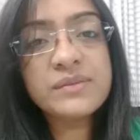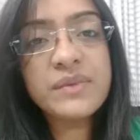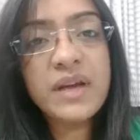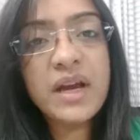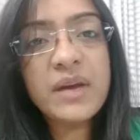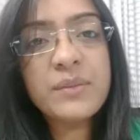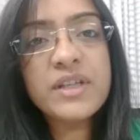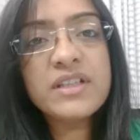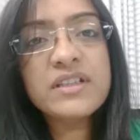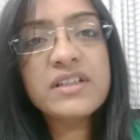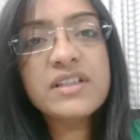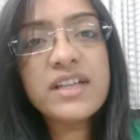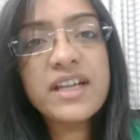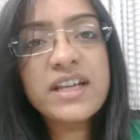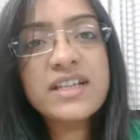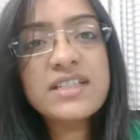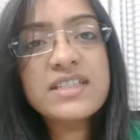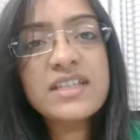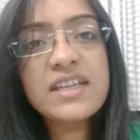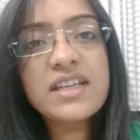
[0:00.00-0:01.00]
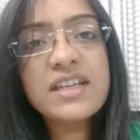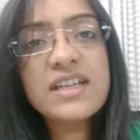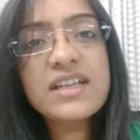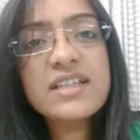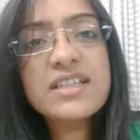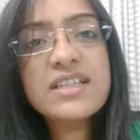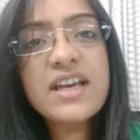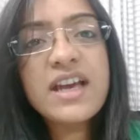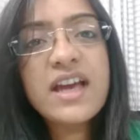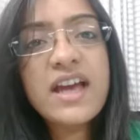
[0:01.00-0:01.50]
I mean, the test
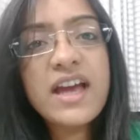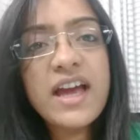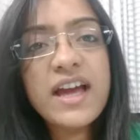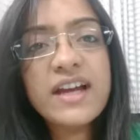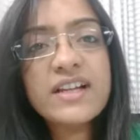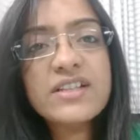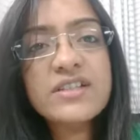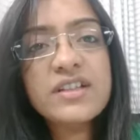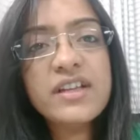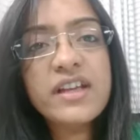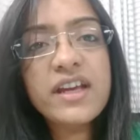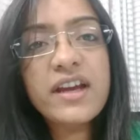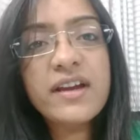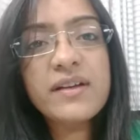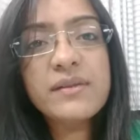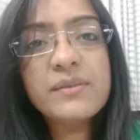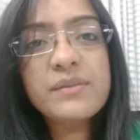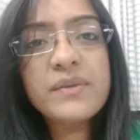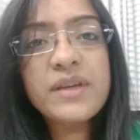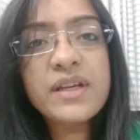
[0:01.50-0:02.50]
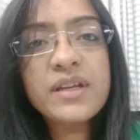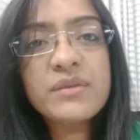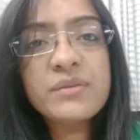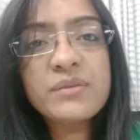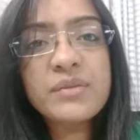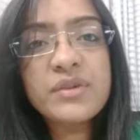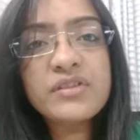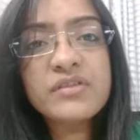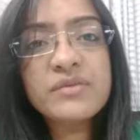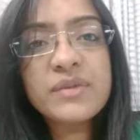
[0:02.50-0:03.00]
series actually helped me
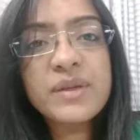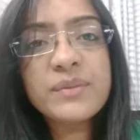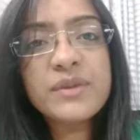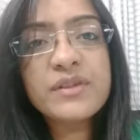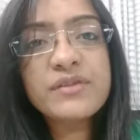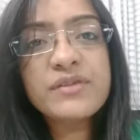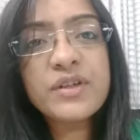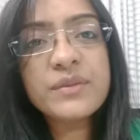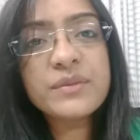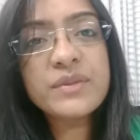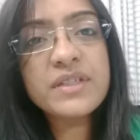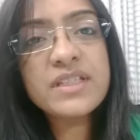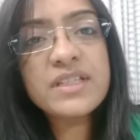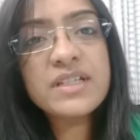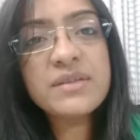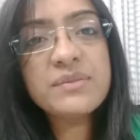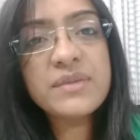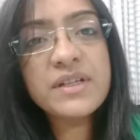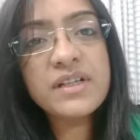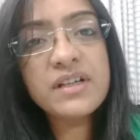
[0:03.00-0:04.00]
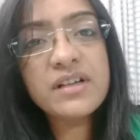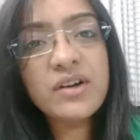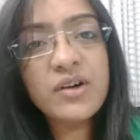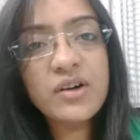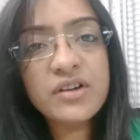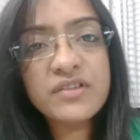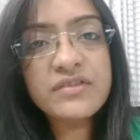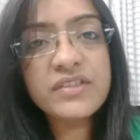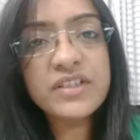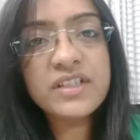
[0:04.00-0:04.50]
improve my performance and build
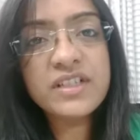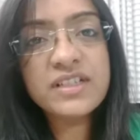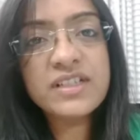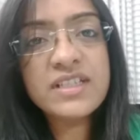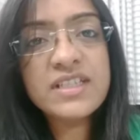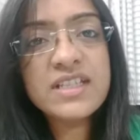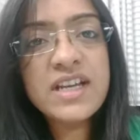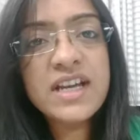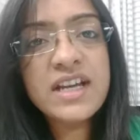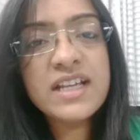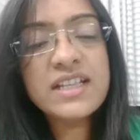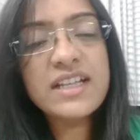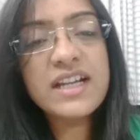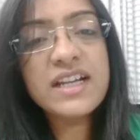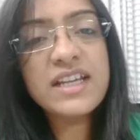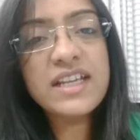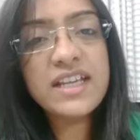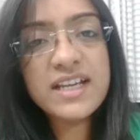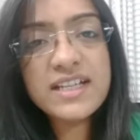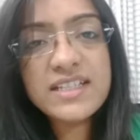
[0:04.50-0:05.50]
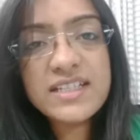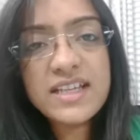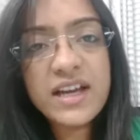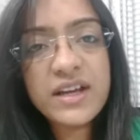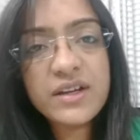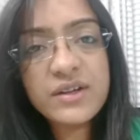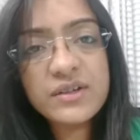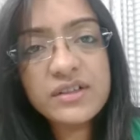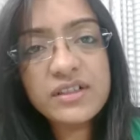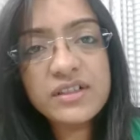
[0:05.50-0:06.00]
confidence that yes,
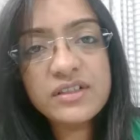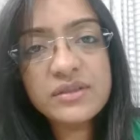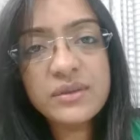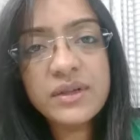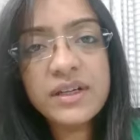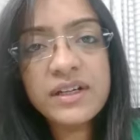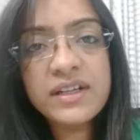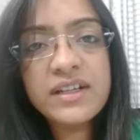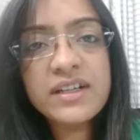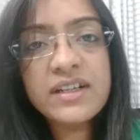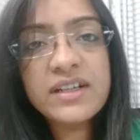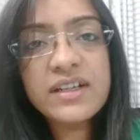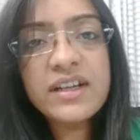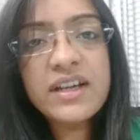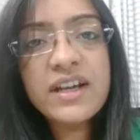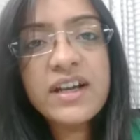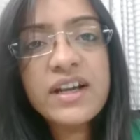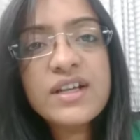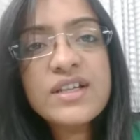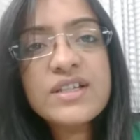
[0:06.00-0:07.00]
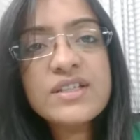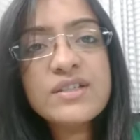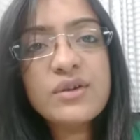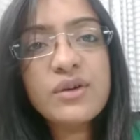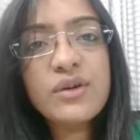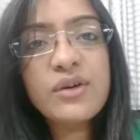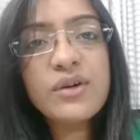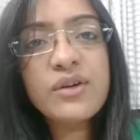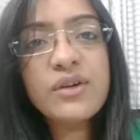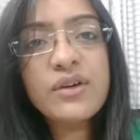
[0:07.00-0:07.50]
I could do it.
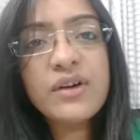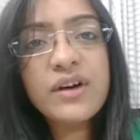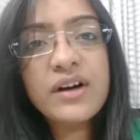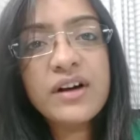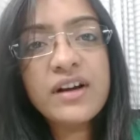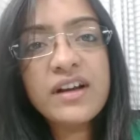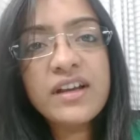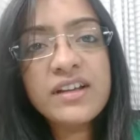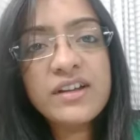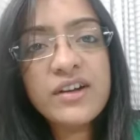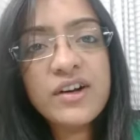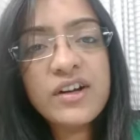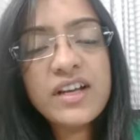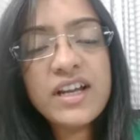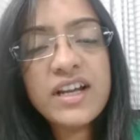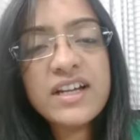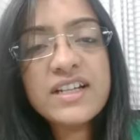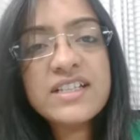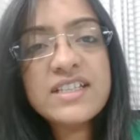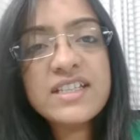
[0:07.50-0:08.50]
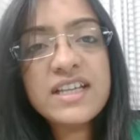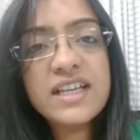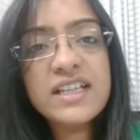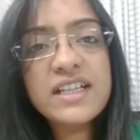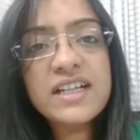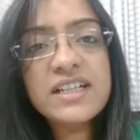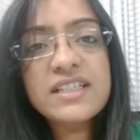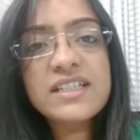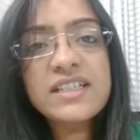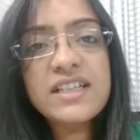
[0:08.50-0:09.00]
So, uh, in all, I'd say
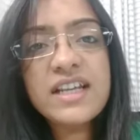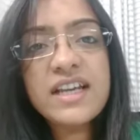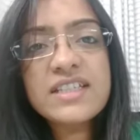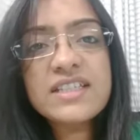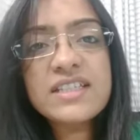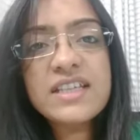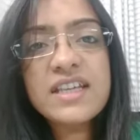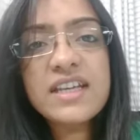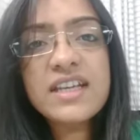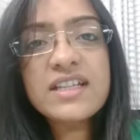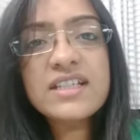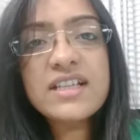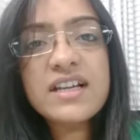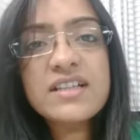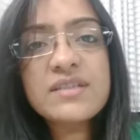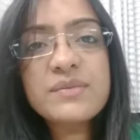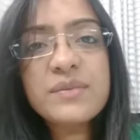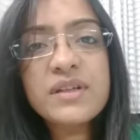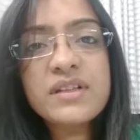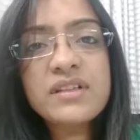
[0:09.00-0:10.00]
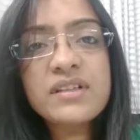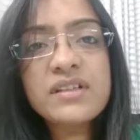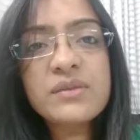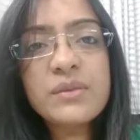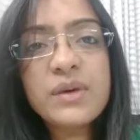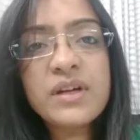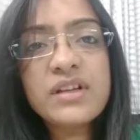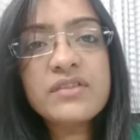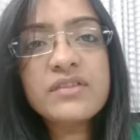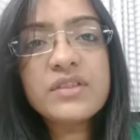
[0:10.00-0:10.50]
that the test series has been
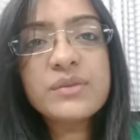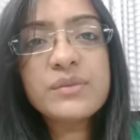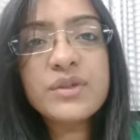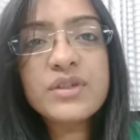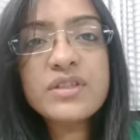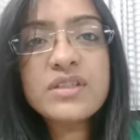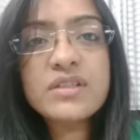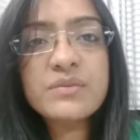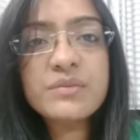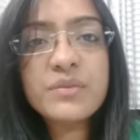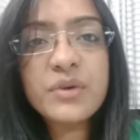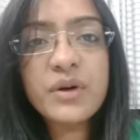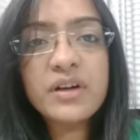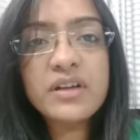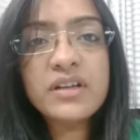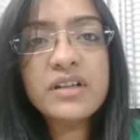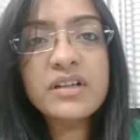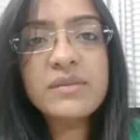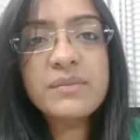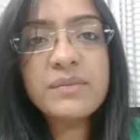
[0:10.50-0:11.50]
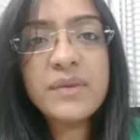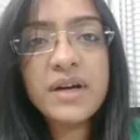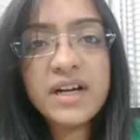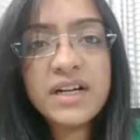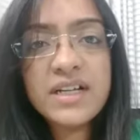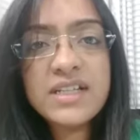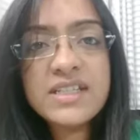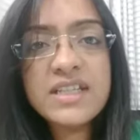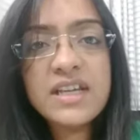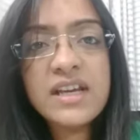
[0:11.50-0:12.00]
one of the most important
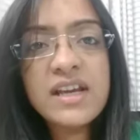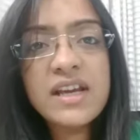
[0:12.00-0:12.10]
parts